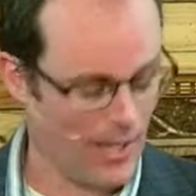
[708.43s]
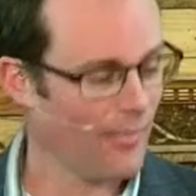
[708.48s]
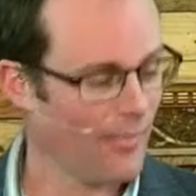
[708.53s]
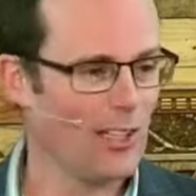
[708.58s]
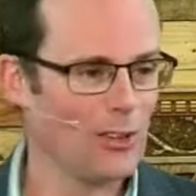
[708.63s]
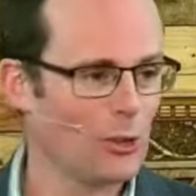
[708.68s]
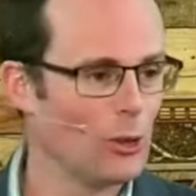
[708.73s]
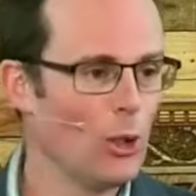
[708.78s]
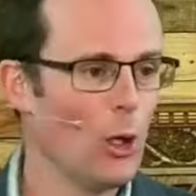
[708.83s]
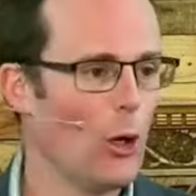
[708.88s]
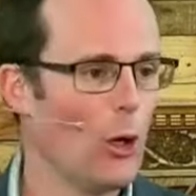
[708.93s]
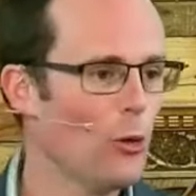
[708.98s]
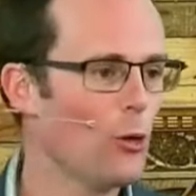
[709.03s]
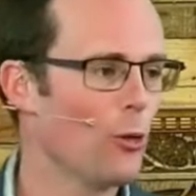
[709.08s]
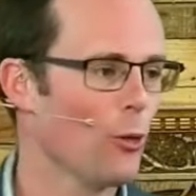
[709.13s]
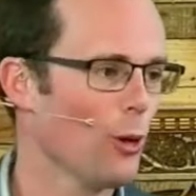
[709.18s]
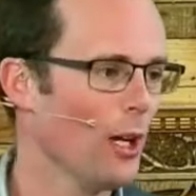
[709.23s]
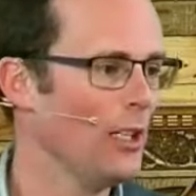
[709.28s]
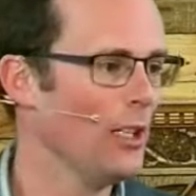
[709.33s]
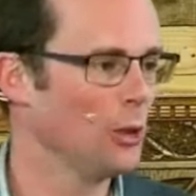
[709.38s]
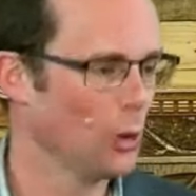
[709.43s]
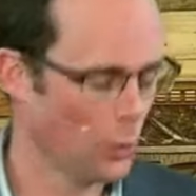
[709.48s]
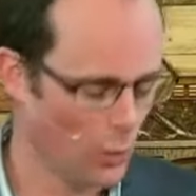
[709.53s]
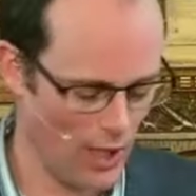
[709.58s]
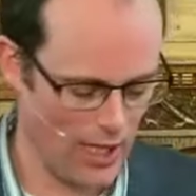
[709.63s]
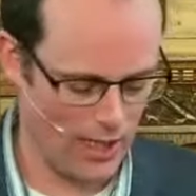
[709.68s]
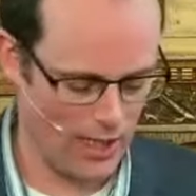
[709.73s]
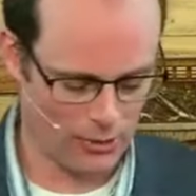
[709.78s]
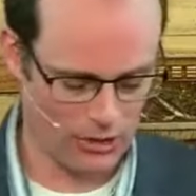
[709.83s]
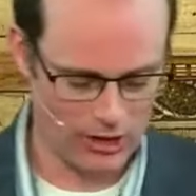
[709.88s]
And there's no greater
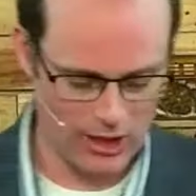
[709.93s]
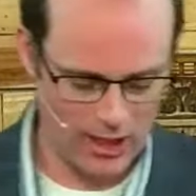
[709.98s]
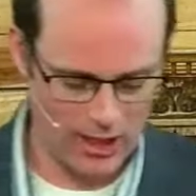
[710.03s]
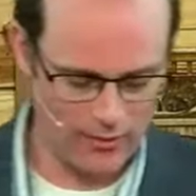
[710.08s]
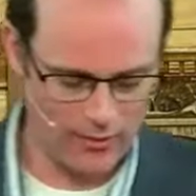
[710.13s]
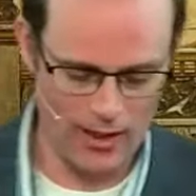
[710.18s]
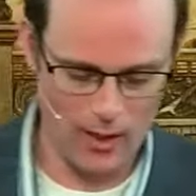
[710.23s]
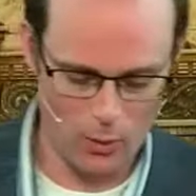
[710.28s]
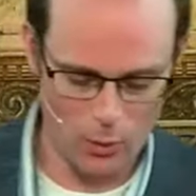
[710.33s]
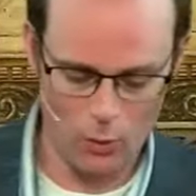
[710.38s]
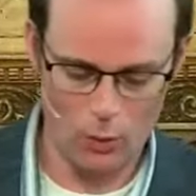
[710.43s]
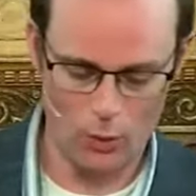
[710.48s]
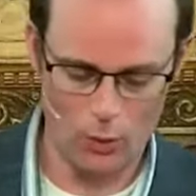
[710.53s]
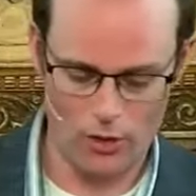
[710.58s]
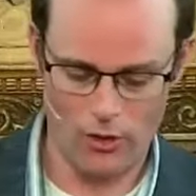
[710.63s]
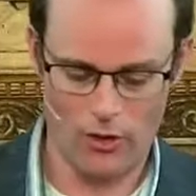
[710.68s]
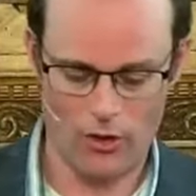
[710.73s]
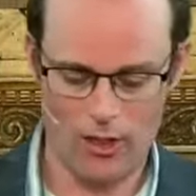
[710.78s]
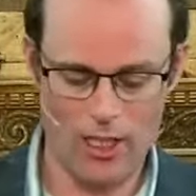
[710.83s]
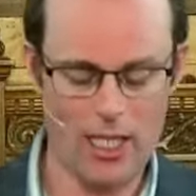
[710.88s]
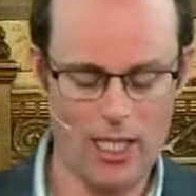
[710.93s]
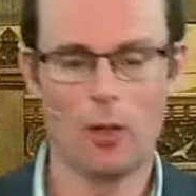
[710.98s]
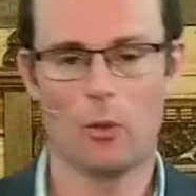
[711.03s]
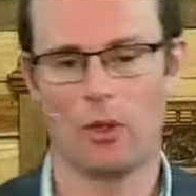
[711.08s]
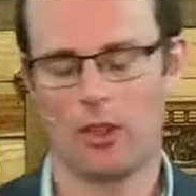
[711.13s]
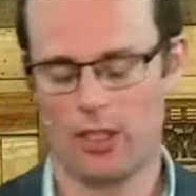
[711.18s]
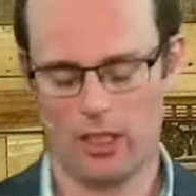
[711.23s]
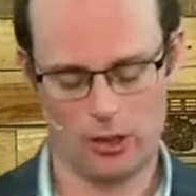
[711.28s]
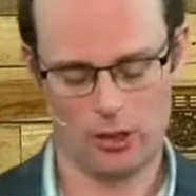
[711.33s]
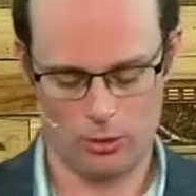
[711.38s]
way of seeing that order than
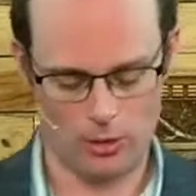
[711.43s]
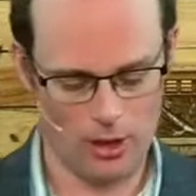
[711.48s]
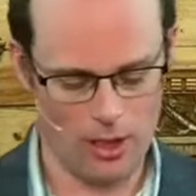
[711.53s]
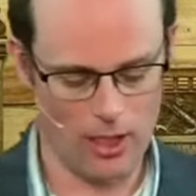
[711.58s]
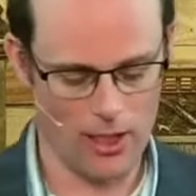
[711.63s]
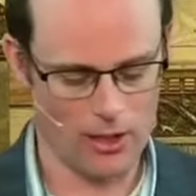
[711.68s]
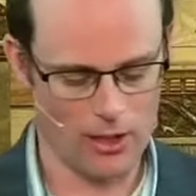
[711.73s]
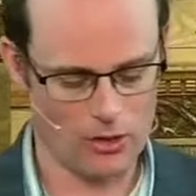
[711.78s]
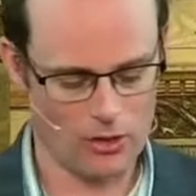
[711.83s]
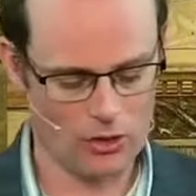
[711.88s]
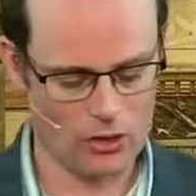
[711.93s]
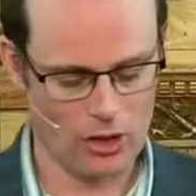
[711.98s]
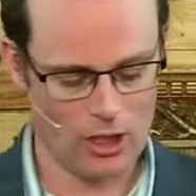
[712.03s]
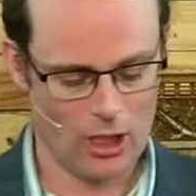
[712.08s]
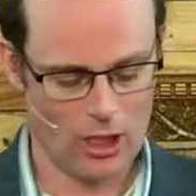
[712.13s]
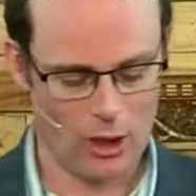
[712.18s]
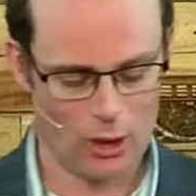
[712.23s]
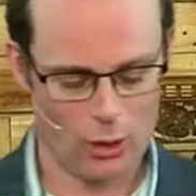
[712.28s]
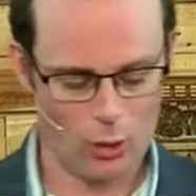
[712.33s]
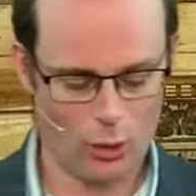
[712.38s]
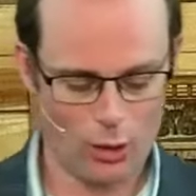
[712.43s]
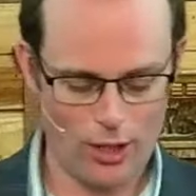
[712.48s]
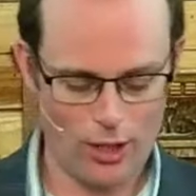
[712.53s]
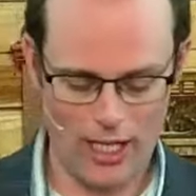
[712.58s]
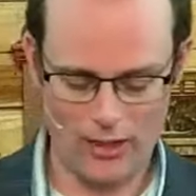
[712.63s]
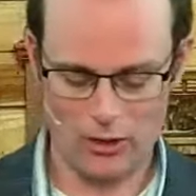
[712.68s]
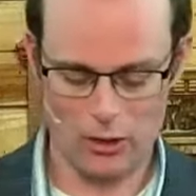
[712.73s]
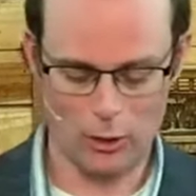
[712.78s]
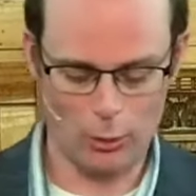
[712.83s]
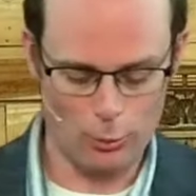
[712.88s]
here with the Israelites. God
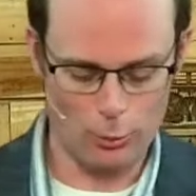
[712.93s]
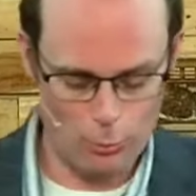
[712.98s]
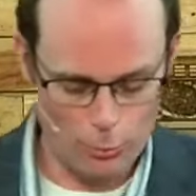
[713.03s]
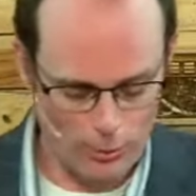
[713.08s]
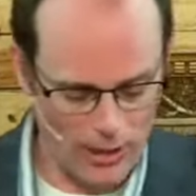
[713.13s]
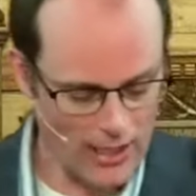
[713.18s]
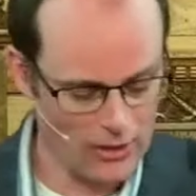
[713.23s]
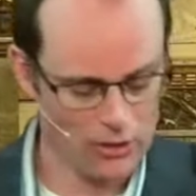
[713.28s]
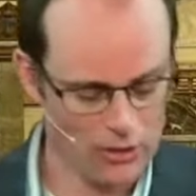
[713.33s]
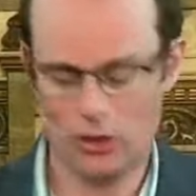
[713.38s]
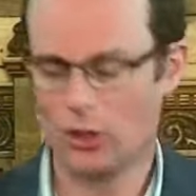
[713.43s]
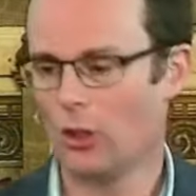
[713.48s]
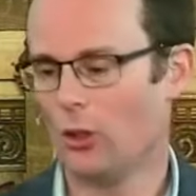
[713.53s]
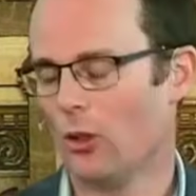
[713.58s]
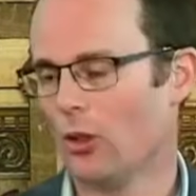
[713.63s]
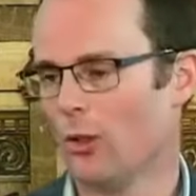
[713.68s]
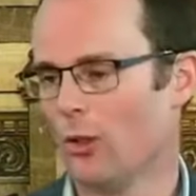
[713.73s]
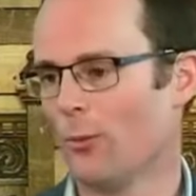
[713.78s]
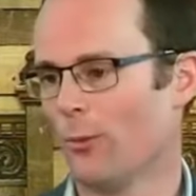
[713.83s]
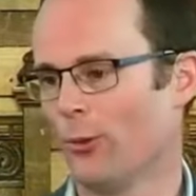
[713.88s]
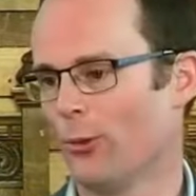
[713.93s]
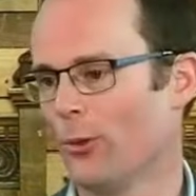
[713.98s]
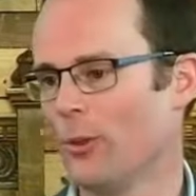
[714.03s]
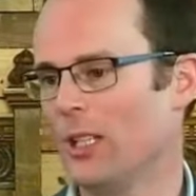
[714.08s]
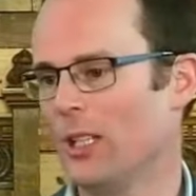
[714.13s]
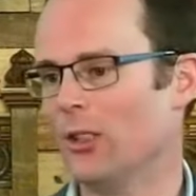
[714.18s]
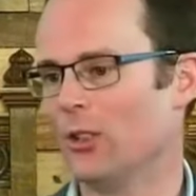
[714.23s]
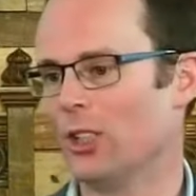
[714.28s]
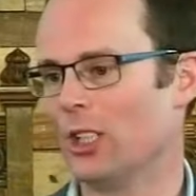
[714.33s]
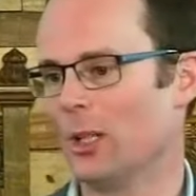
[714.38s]
had to rescue them
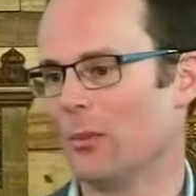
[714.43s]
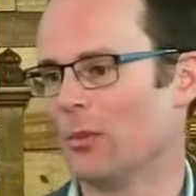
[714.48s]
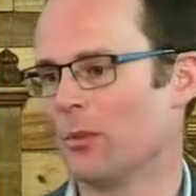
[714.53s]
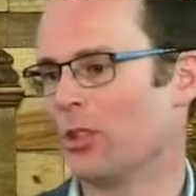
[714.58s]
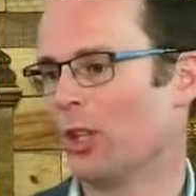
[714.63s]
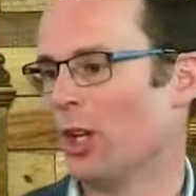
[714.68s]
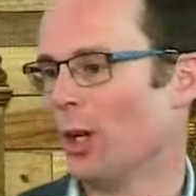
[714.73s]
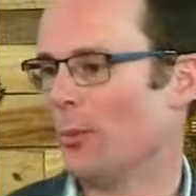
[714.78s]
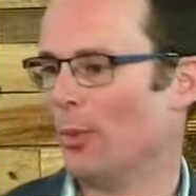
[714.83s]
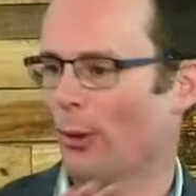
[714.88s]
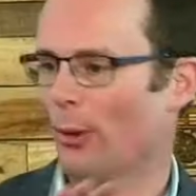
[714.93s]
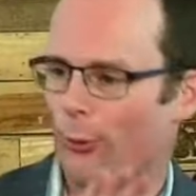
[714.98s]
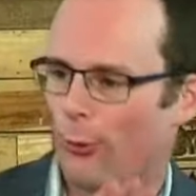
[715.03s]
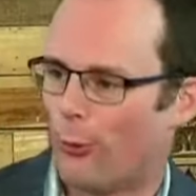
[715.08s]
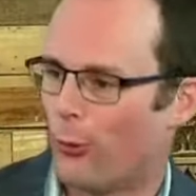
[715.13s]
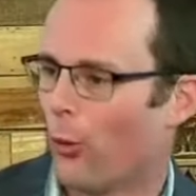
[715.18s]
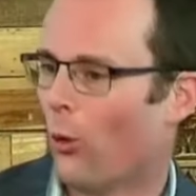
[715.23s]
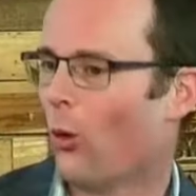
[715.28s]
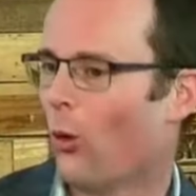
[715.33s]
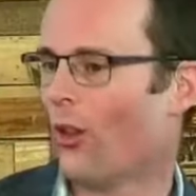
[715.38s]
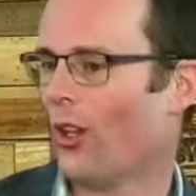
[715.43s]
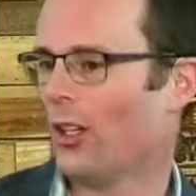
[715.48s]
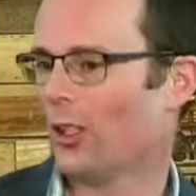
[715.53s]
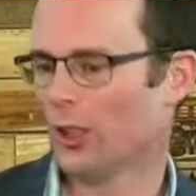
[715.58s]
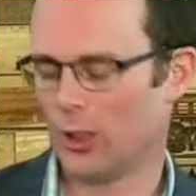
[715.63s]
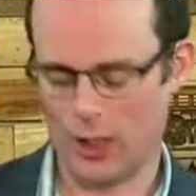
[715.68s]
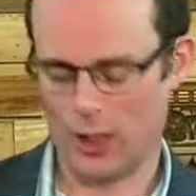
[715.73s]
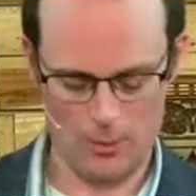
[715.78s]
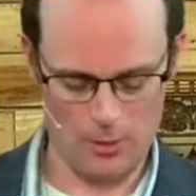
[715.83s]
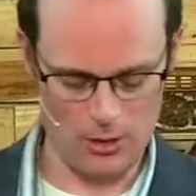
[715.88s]
from Egypt before they
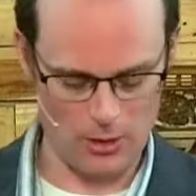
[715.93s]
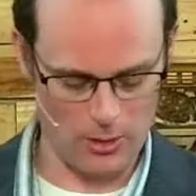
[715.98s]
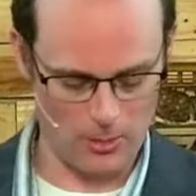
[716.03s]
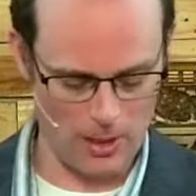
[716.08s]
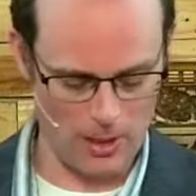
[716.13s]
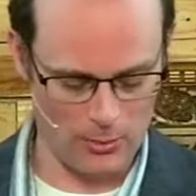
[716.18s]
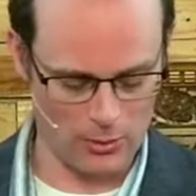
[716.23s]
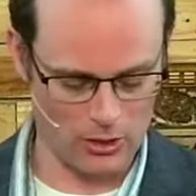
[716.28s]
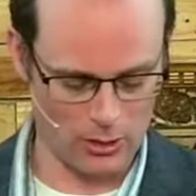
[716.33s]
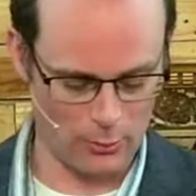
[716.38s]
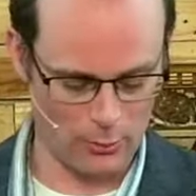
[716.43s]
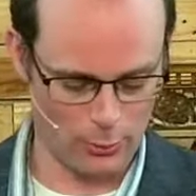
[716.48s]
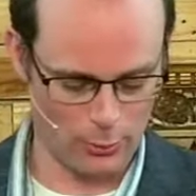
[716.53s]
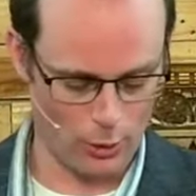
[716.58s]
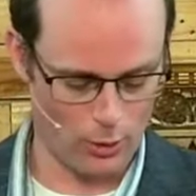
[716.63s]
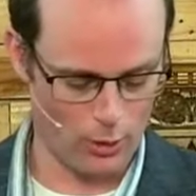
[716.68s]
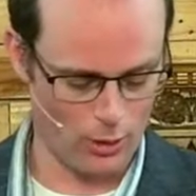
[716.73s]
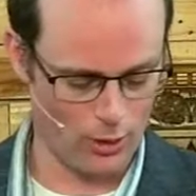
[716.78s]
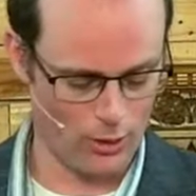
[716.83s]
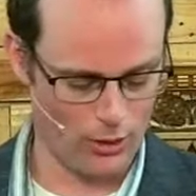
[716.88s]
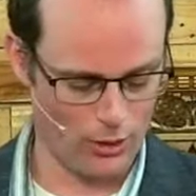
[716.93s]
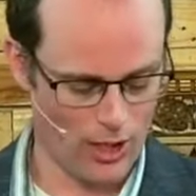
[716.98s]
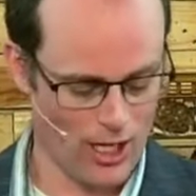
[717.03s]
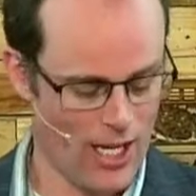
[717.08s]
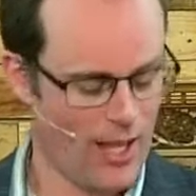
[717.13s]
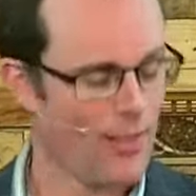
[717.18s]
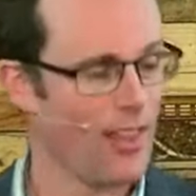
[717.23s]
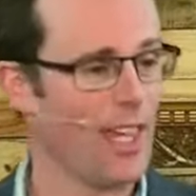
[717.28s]
could come to the mountain of God.